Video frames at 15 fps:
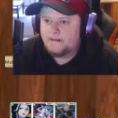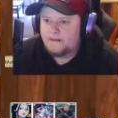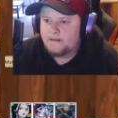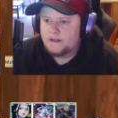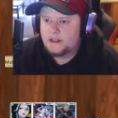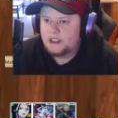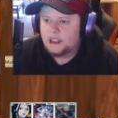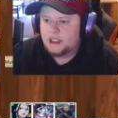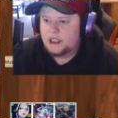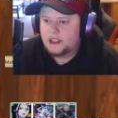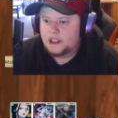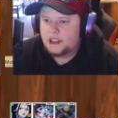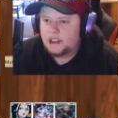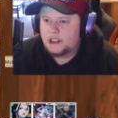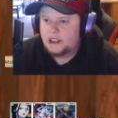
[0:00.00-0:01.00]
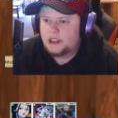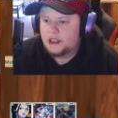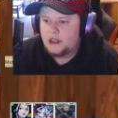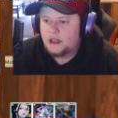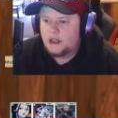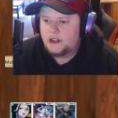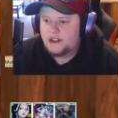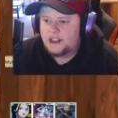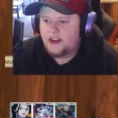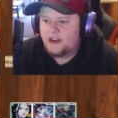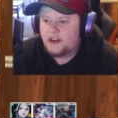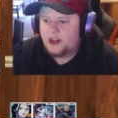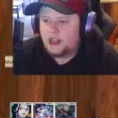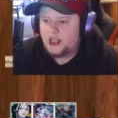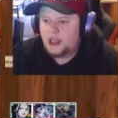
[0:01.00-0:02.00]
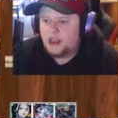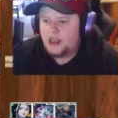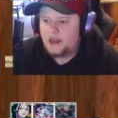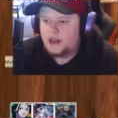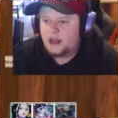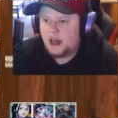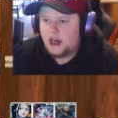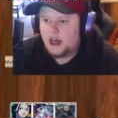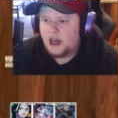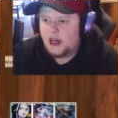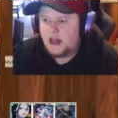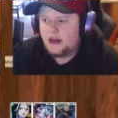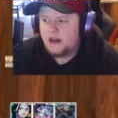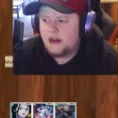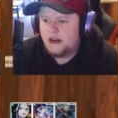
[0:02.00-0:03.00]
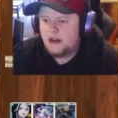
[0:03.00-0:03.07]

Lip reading: Six, 7, 8, 9.